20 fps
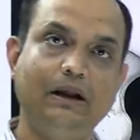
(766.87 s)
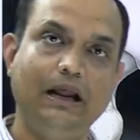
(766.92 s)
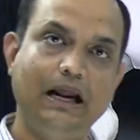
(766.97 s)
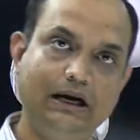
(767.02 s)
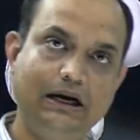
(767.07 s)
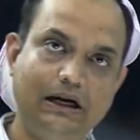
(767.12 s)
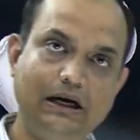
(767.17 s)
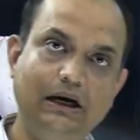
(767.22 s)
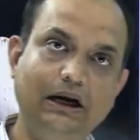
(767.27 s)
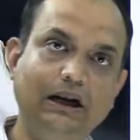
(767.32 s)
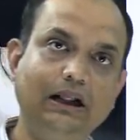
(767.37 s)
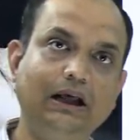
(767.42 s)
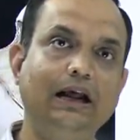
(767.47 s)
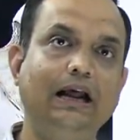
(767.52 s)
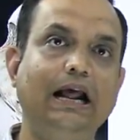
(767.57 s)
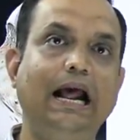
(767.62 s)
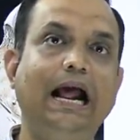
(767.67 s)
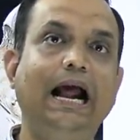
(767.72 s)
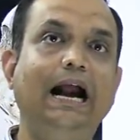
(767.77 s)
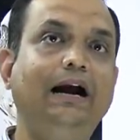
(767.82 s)
adult,
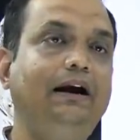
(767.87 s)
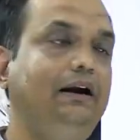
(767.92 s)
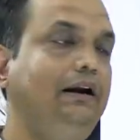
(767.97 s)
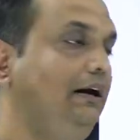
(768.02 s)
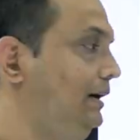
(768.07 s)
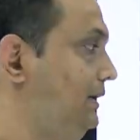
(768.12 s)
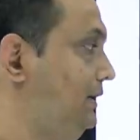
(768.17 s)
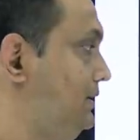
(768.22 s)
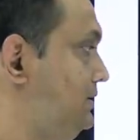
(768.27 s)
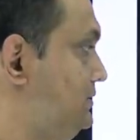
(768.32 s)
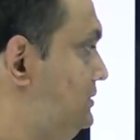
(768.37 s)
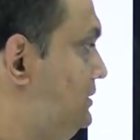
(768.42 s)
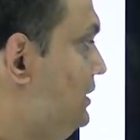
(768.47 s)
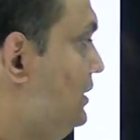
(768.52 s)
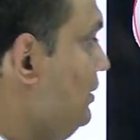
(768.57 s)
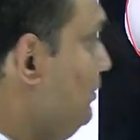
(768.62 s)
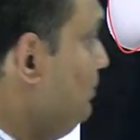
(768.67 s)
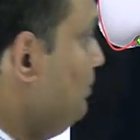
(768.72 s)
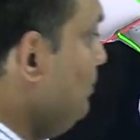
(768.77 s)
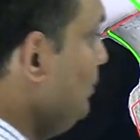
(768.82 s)
and it is
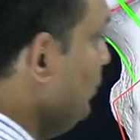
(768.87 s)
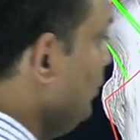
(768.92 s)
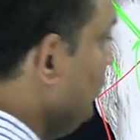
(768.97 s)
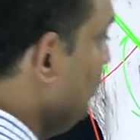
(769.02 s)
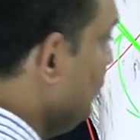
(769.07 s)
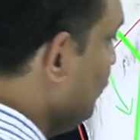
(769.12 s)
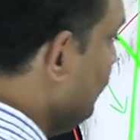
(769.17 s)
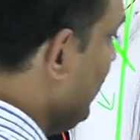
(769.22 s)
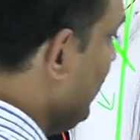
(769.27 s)
more